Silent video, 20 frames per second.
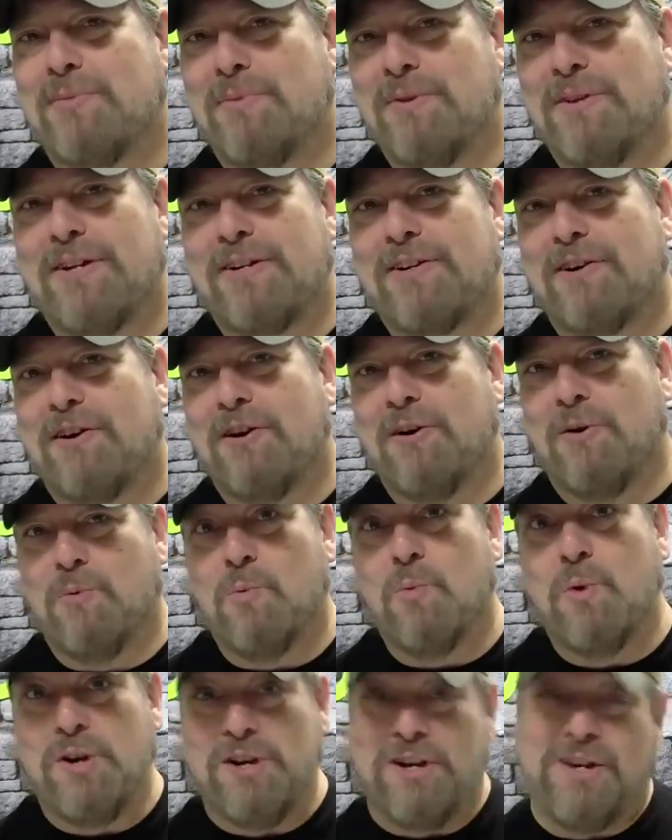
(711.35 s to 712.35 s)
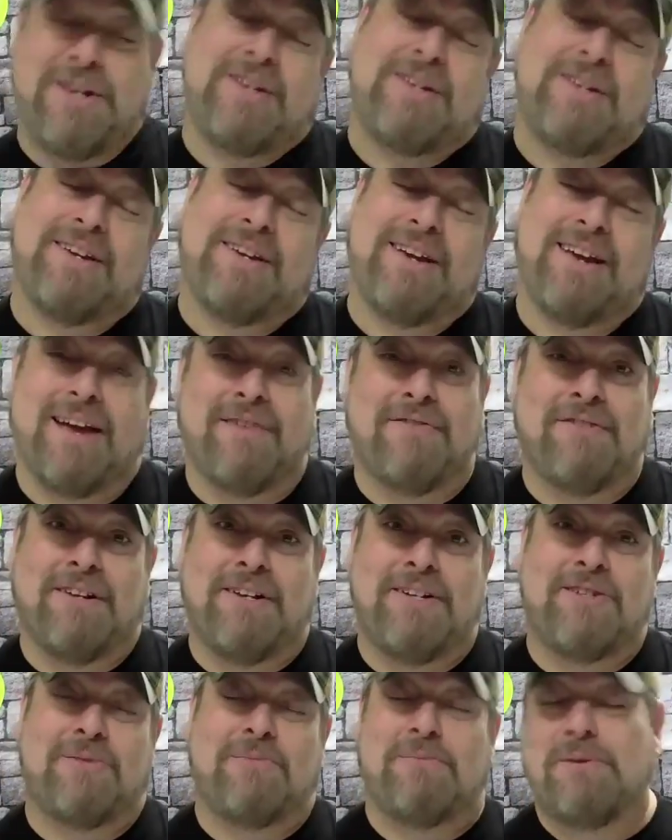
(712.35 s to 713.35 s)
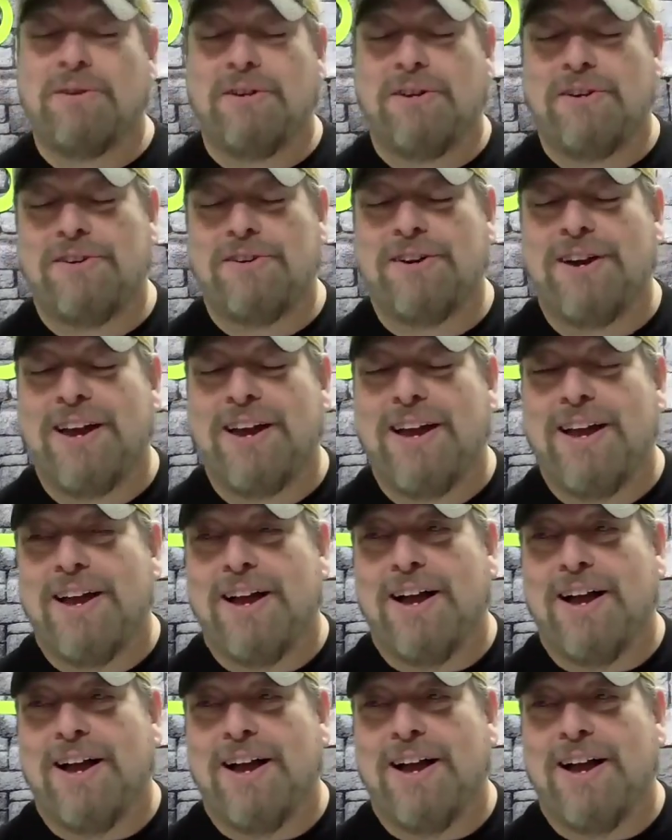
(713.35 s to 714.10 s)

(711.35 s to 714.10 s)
someone like Carl wouldn't have a laser pointer.